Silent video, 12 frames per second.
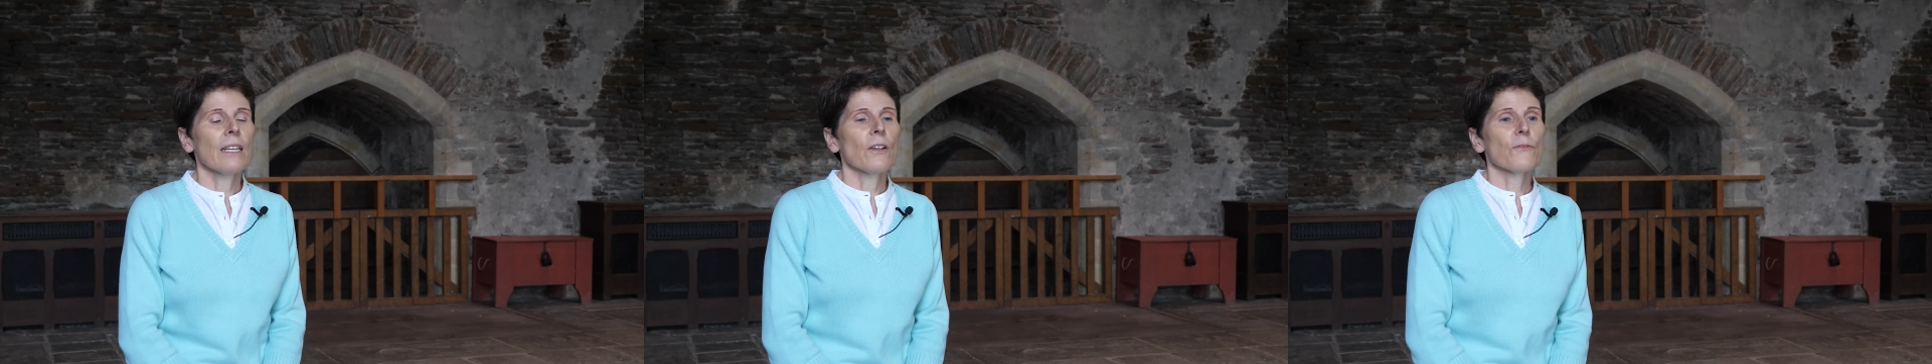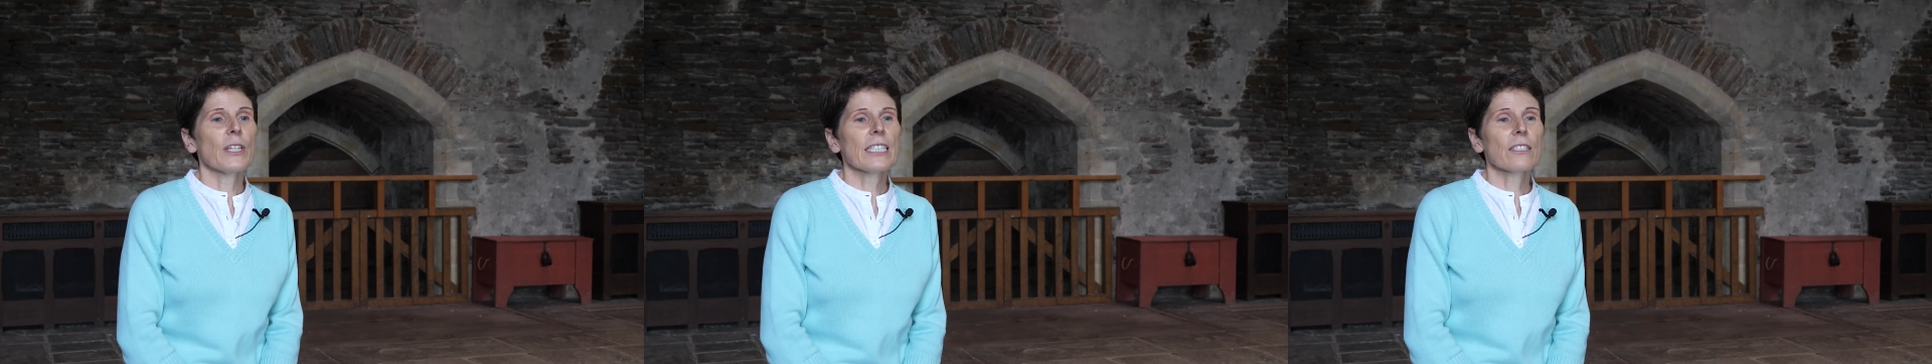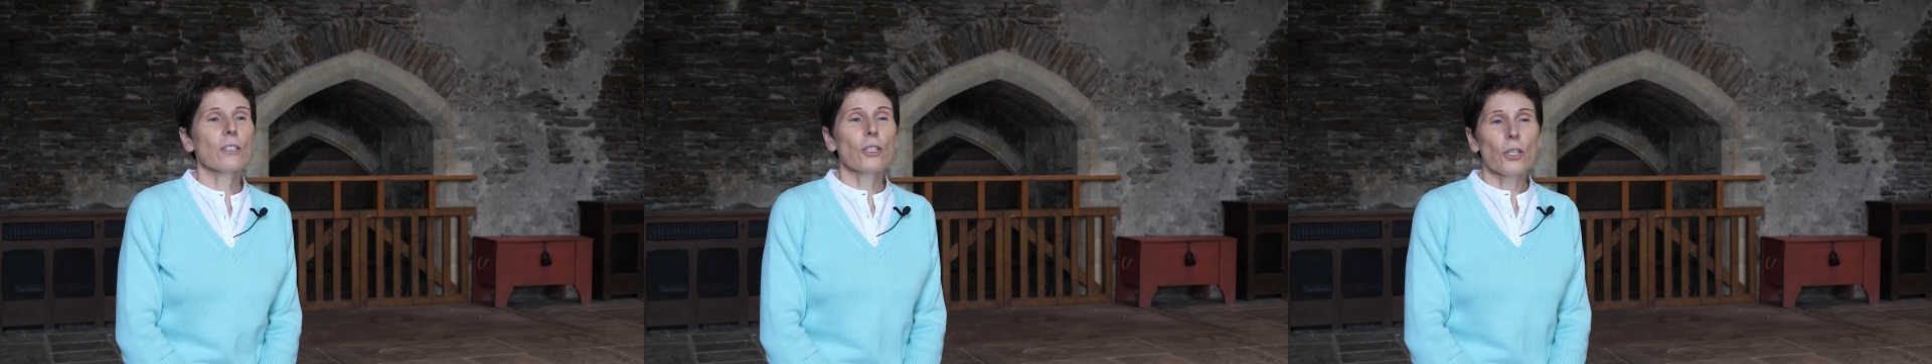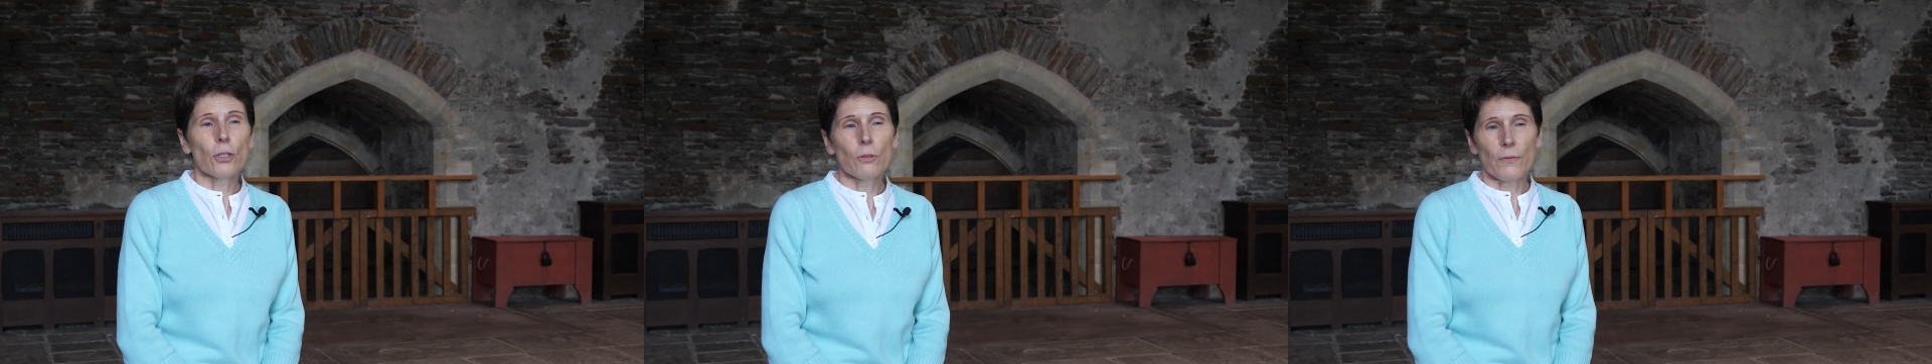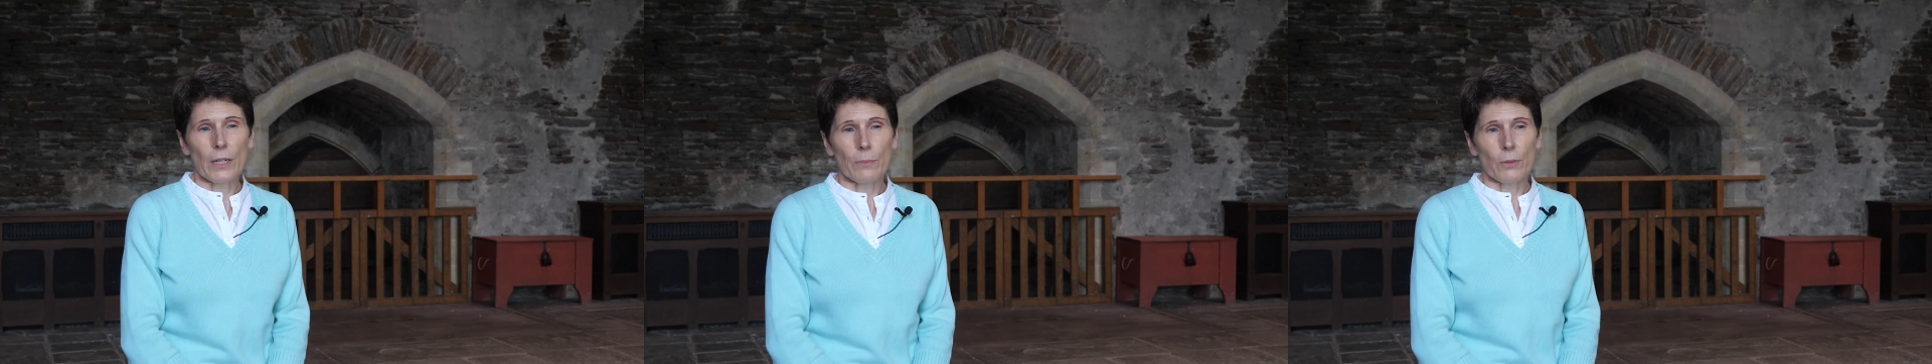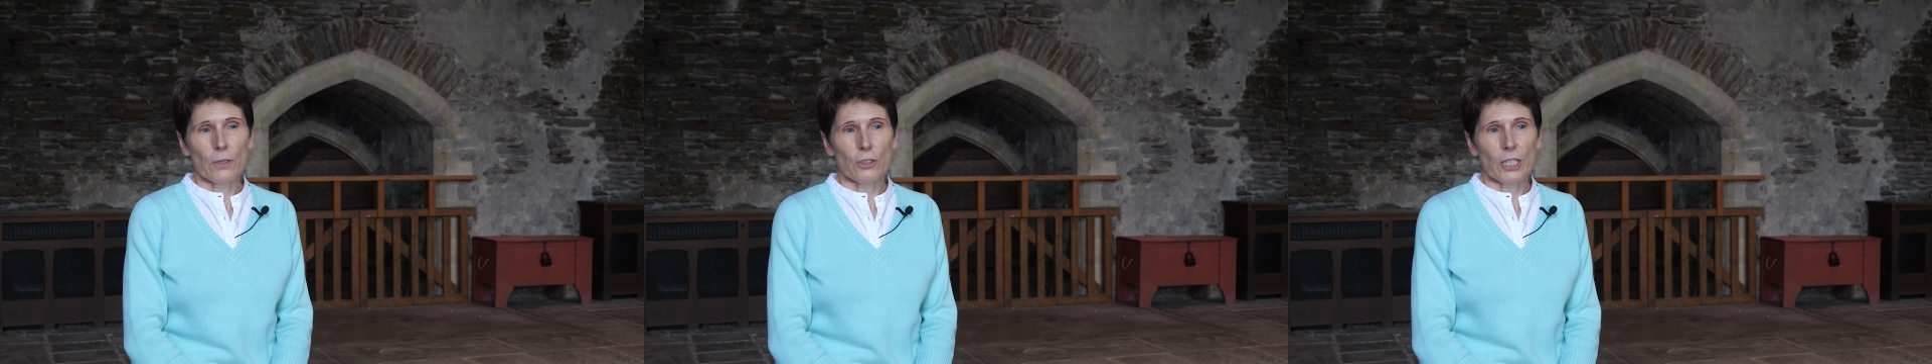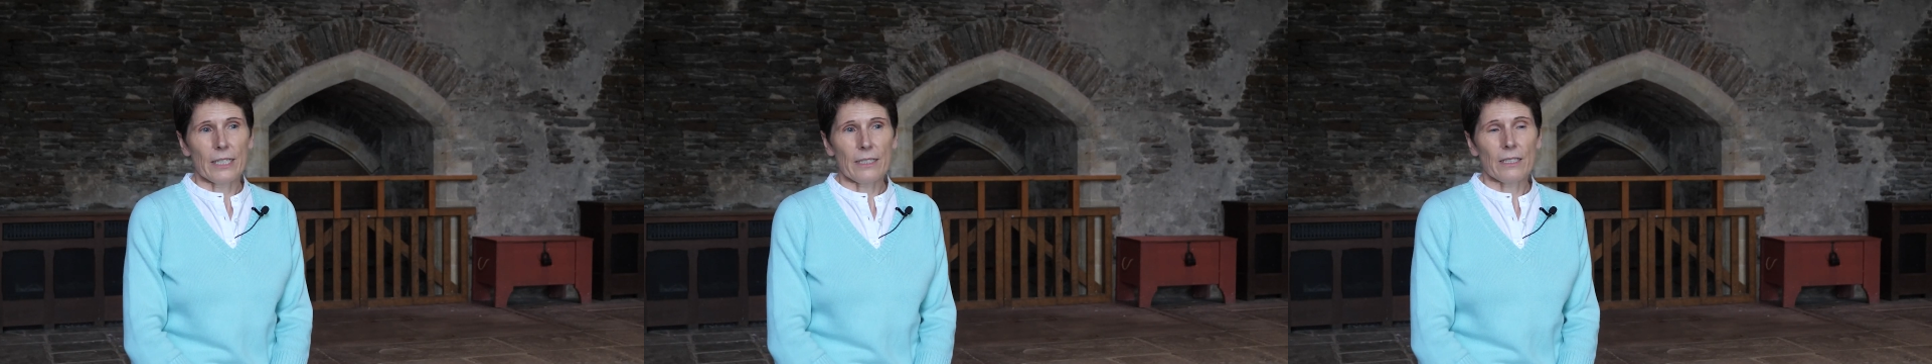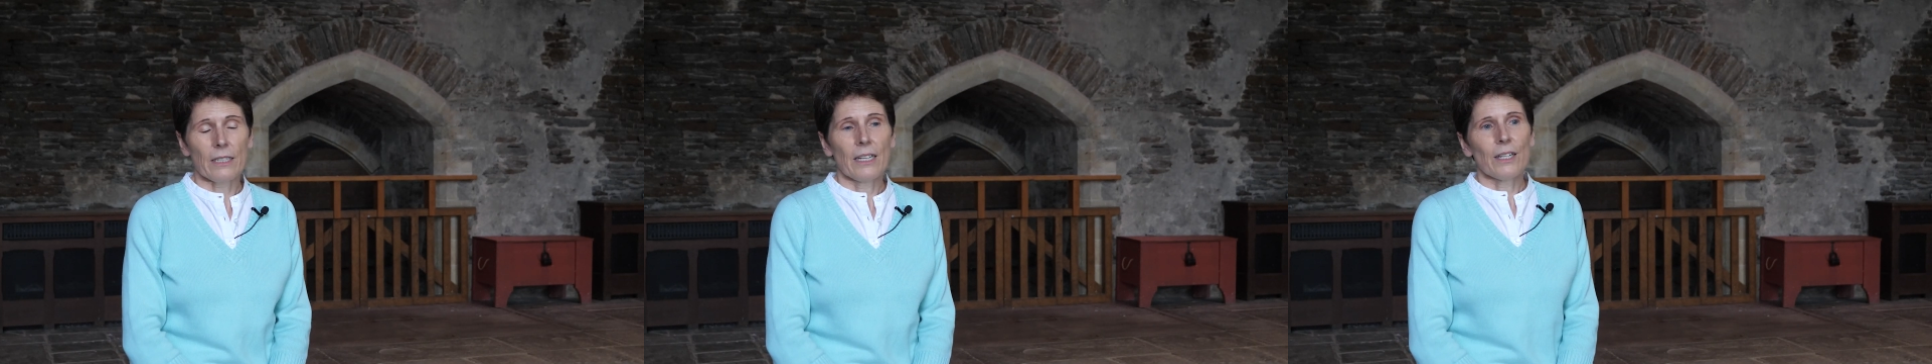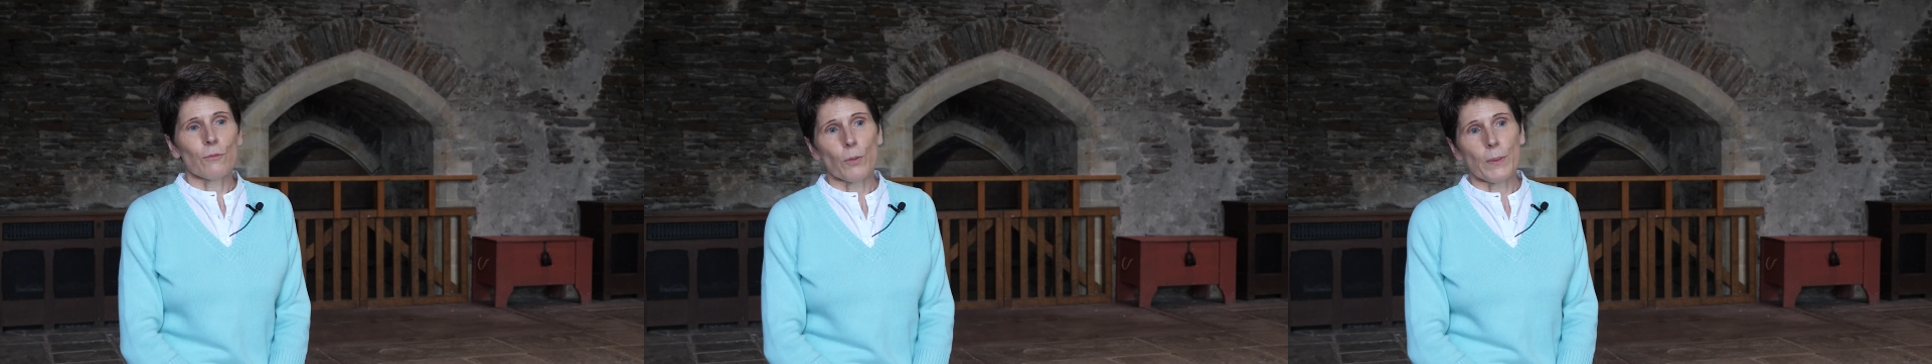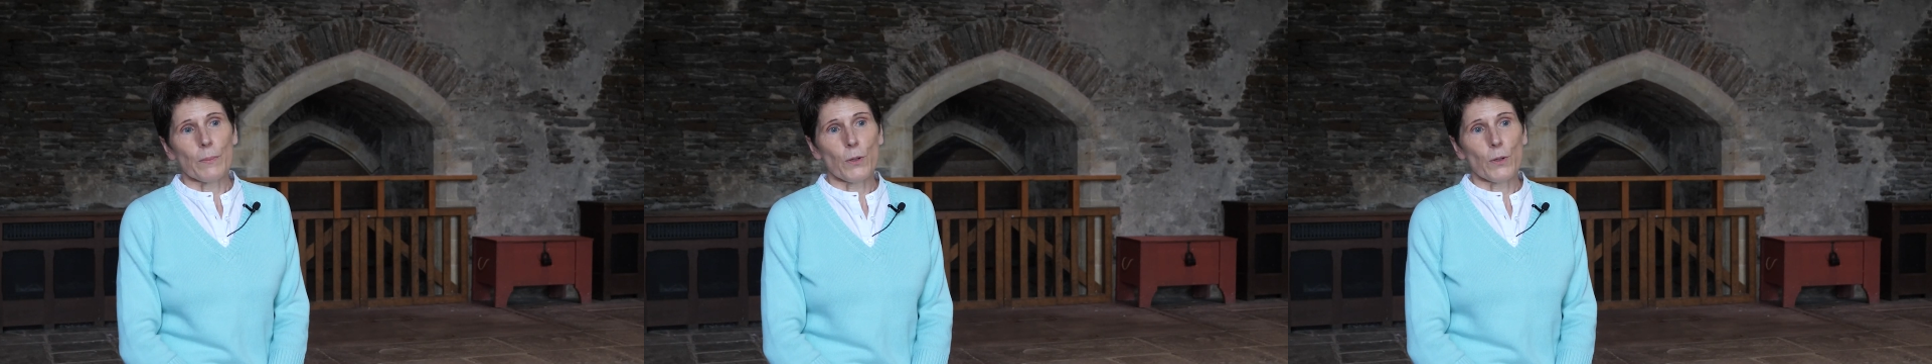Phase 2 of our project will be